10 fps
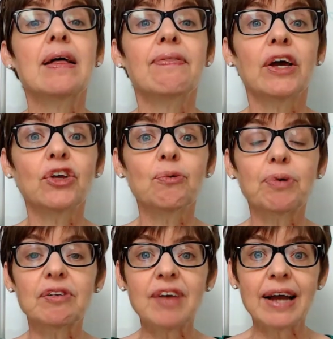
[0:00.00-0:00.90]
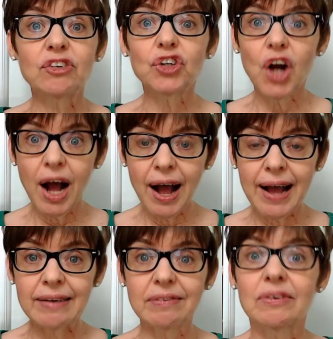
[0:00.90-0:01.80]
that you protect your
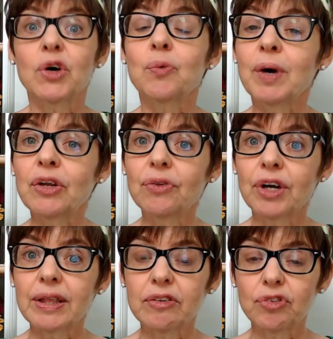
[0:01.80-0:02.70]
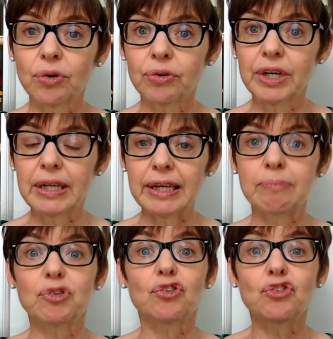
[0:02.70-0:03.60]
eyes when you look at the solar
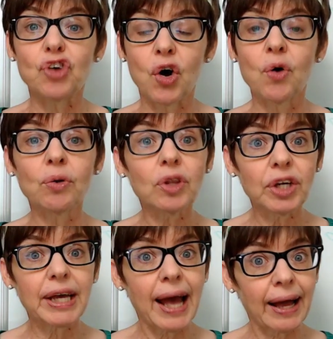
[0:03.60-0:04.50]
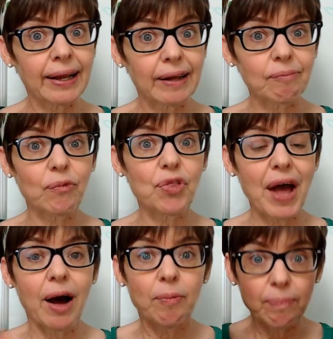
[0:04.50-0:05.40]
eclipse. Don't look at it
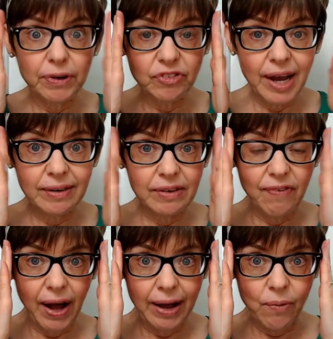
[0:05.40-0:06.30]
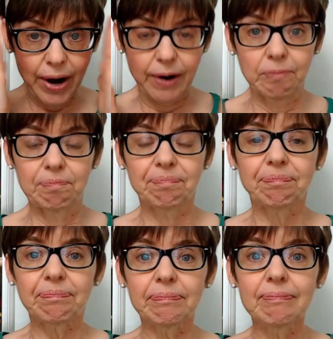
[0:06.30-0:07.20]
without protective eyewear.
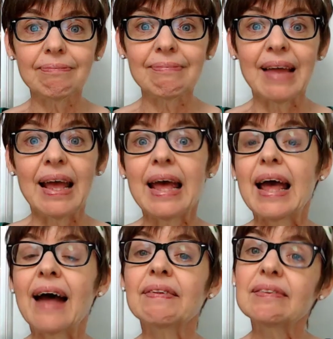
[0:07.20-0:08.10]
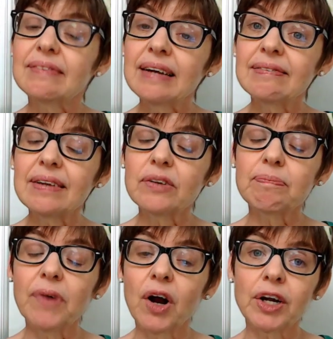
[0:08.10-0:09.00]
And the states that
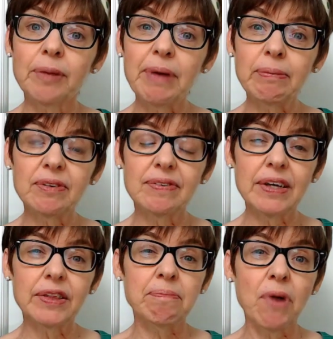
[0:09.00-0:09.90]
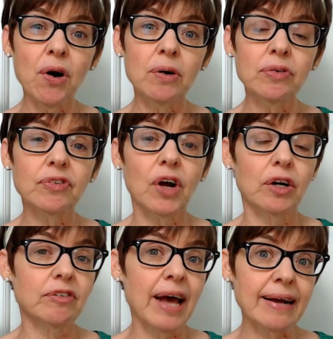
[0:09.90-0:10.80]
are going to be able to see it the most
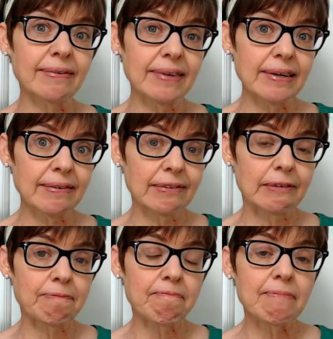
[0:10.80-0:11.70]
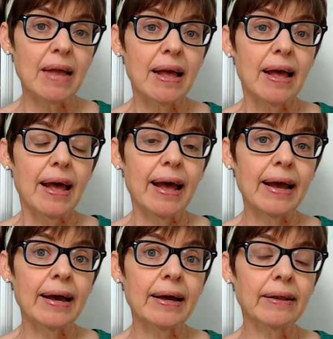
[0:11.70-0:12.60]
are Texas
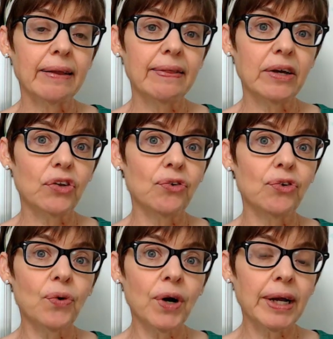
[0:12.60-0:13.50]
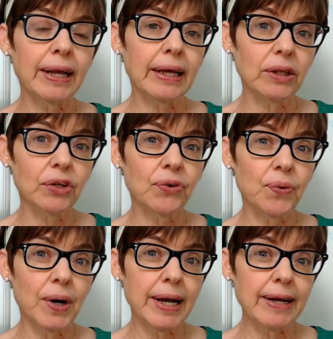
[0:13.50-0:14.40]
and I think New York and
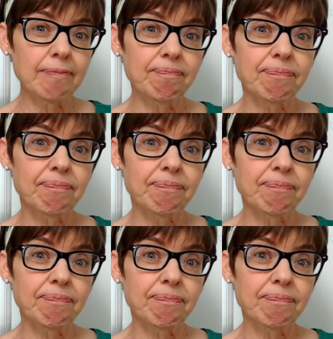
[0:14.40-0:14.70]
Illinois.